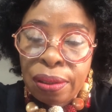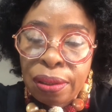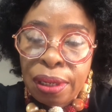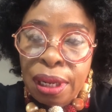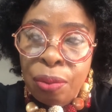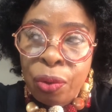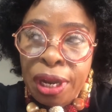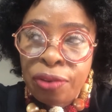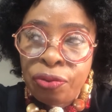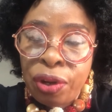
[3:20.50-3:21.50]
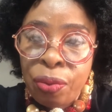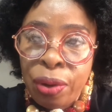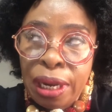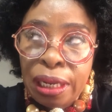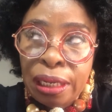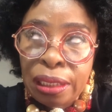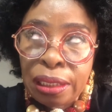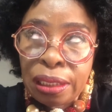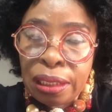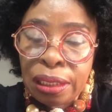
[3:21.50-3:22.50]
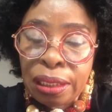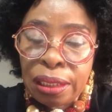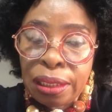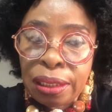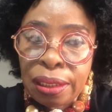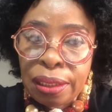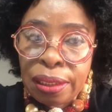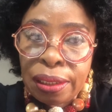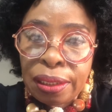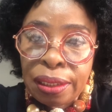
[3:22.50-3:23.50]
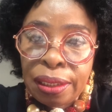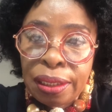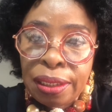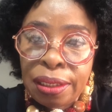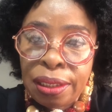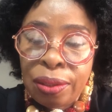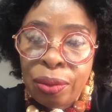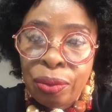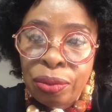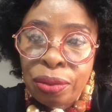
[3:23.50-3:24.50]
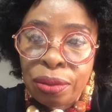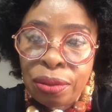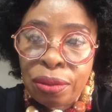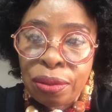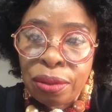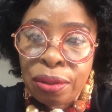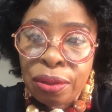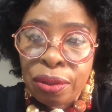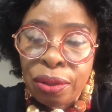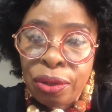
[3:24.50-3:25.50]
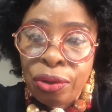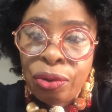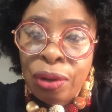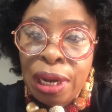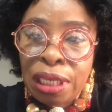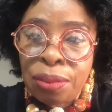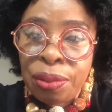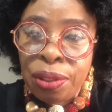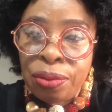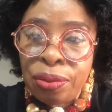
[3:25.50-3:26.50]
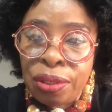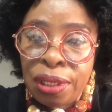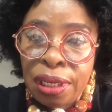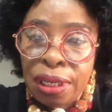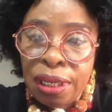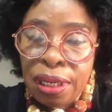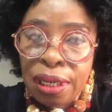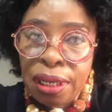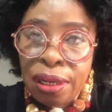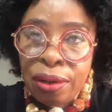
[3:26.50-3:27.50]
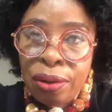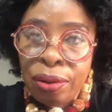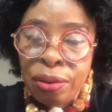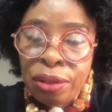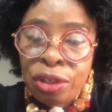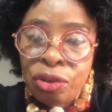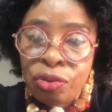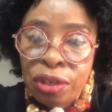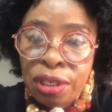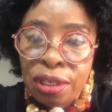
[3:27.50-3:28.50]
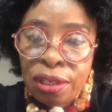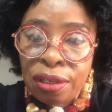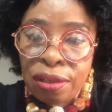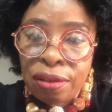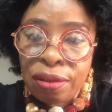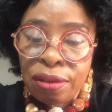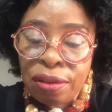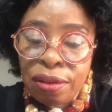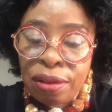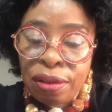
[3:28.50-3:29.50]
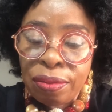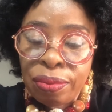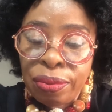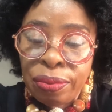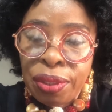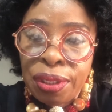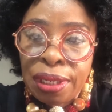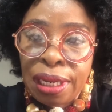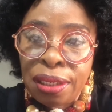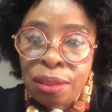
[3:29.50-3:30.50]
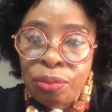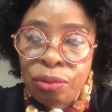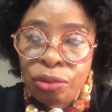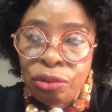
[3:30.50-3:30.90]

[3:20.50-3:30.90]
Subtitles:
I kept quiet for a while, and I said, Lord, you asked me to stay on the streets beside this bush.